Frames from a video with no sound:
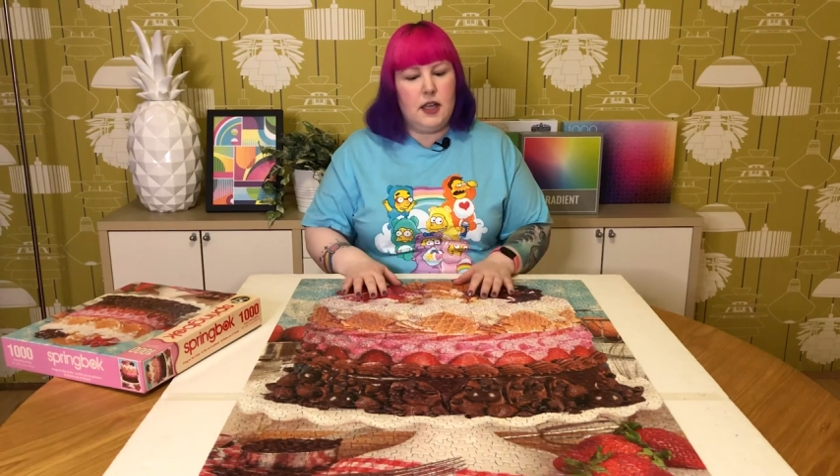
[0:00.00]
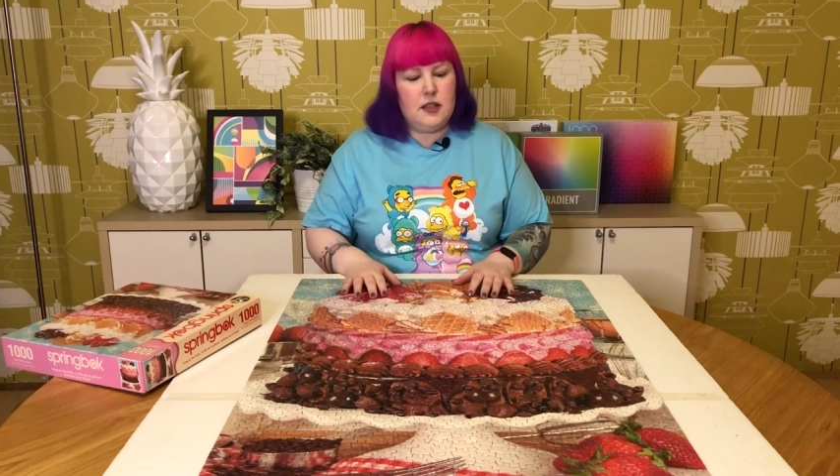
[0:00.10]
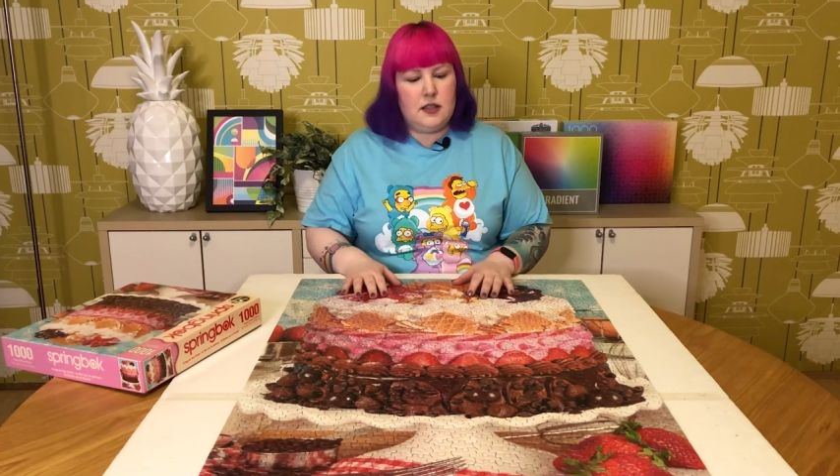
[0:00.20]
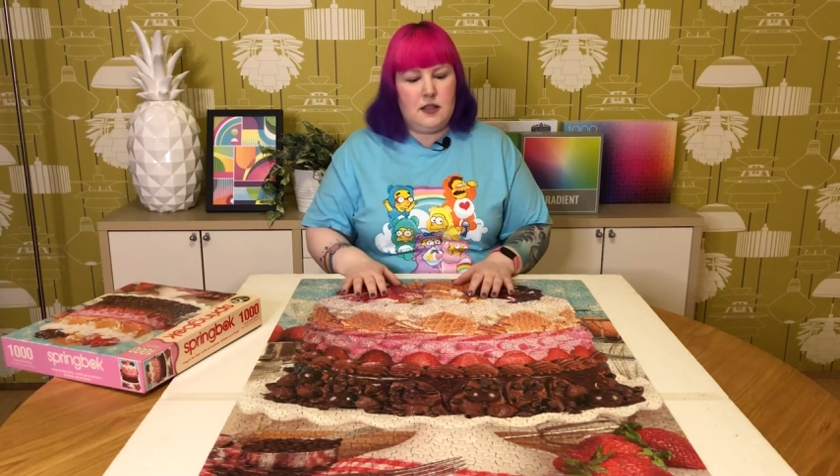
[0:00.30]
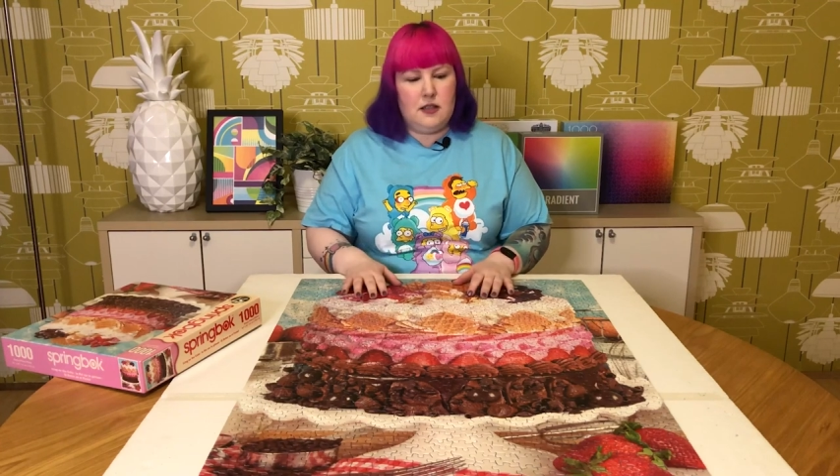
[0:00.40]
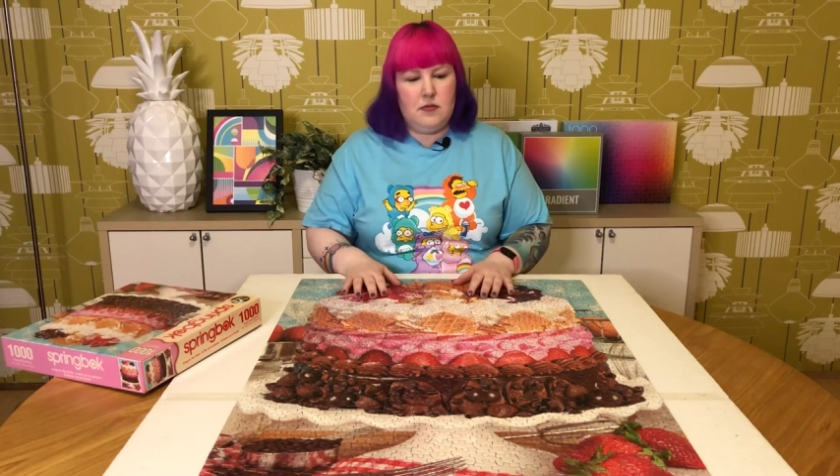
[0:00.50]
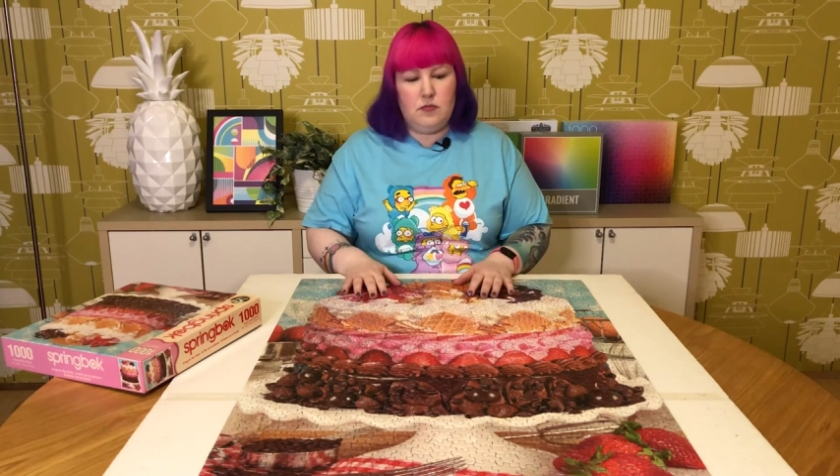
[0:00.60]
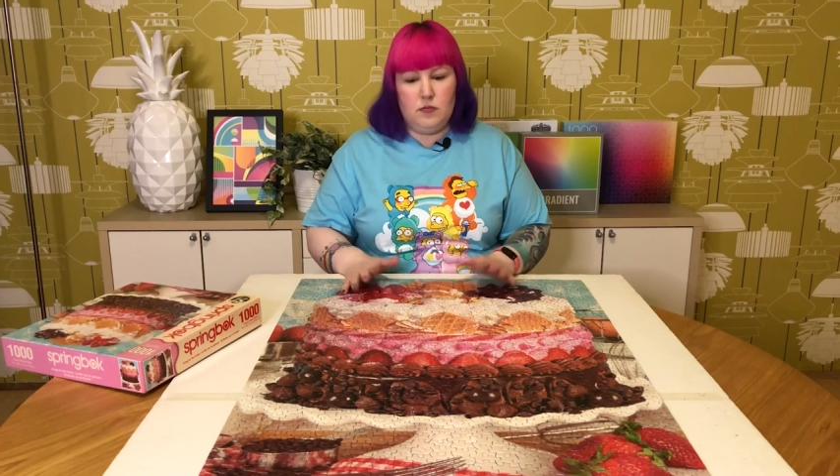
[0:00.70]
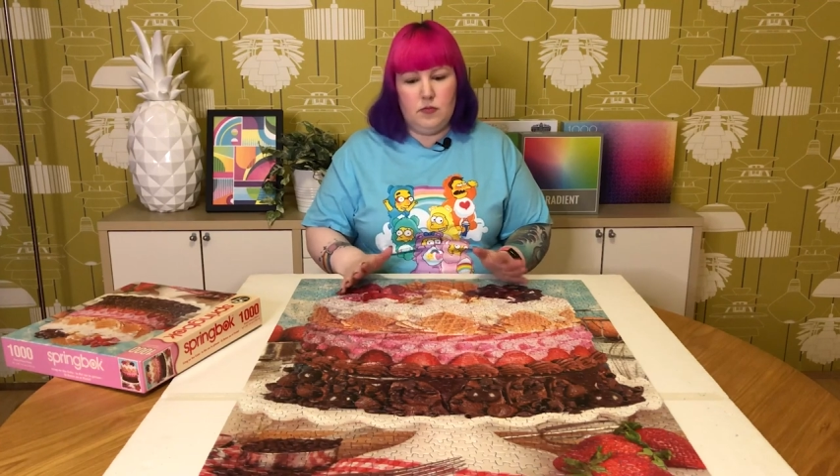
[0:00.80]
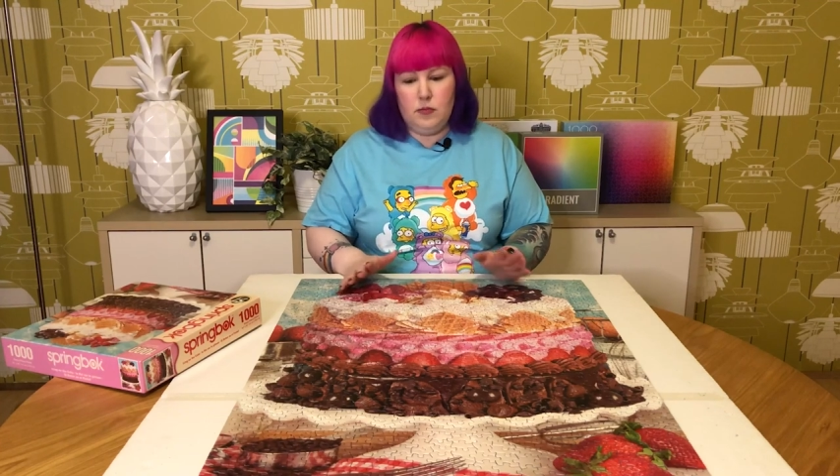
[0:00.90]
that's
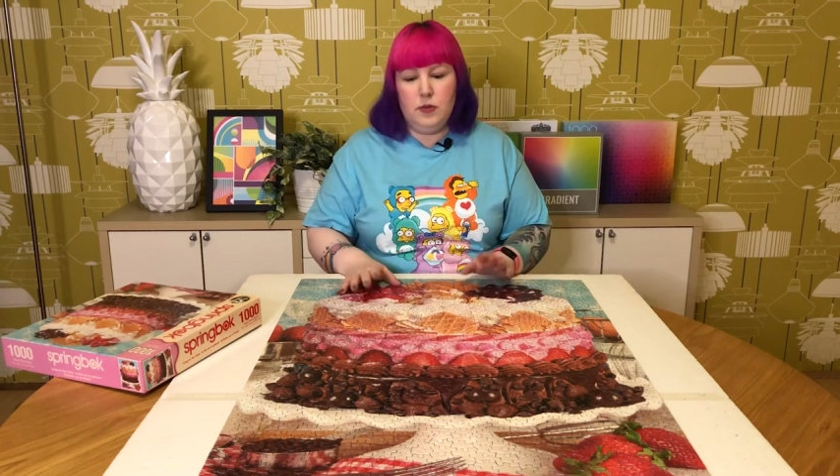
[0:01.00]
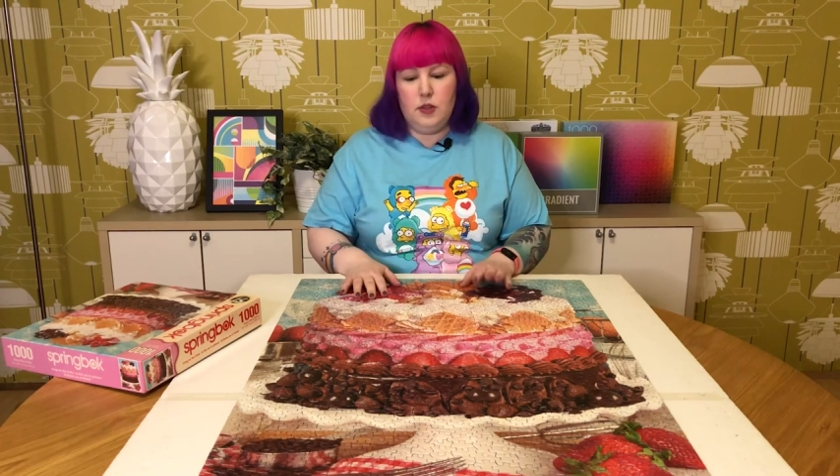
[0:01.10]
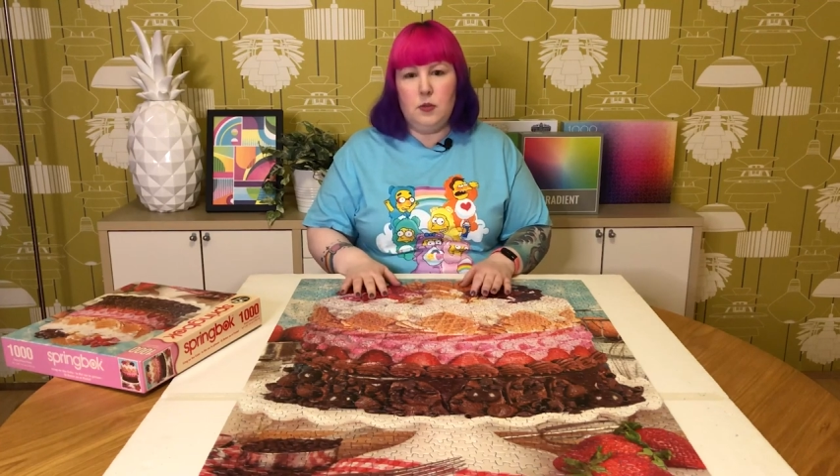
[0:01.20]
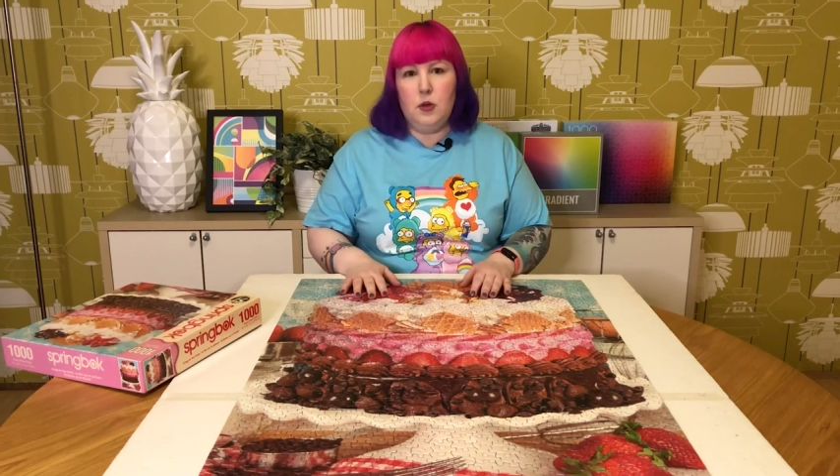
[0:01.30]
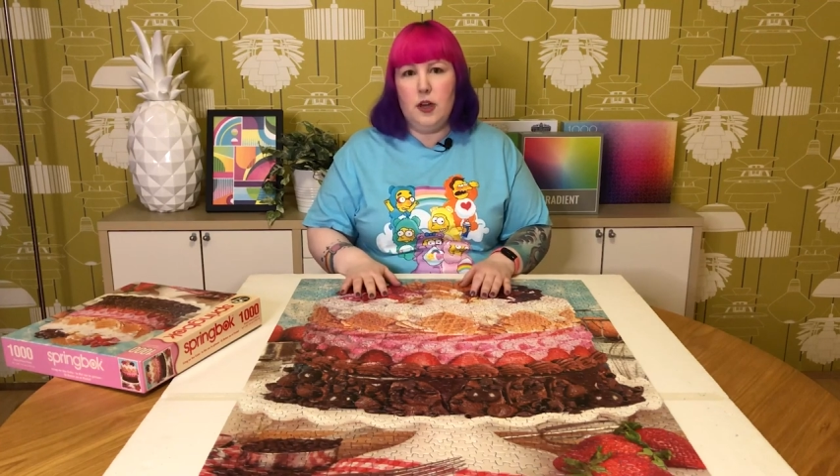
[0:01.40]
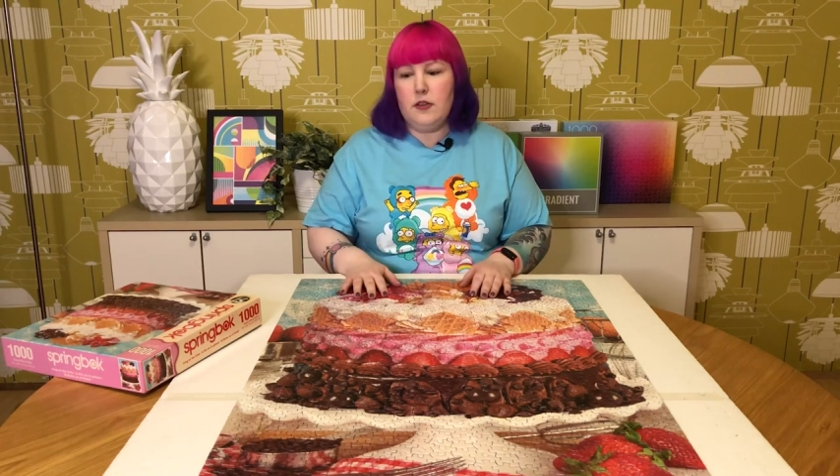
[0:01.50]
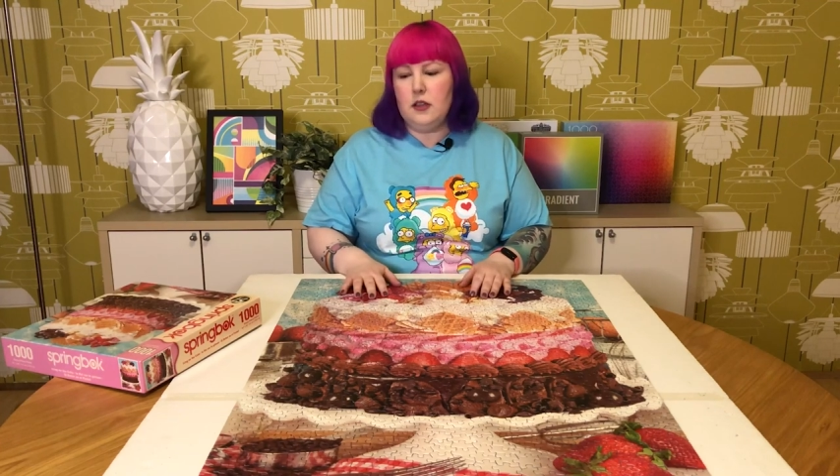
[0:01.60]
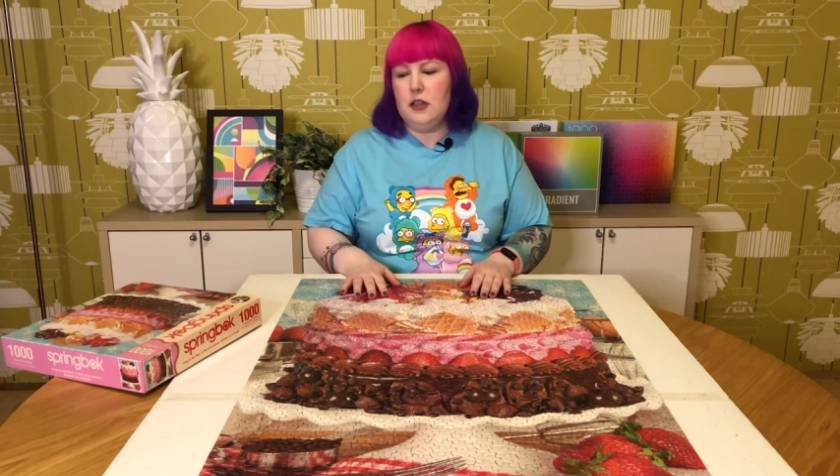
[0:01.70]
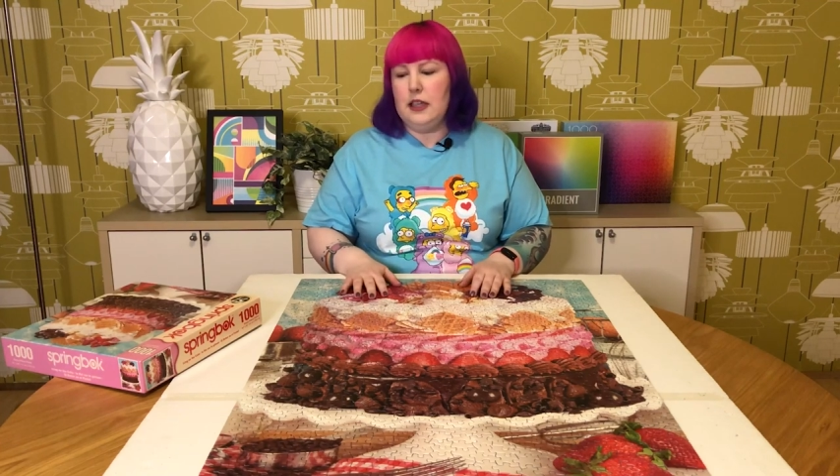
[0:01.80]
pretty worth it.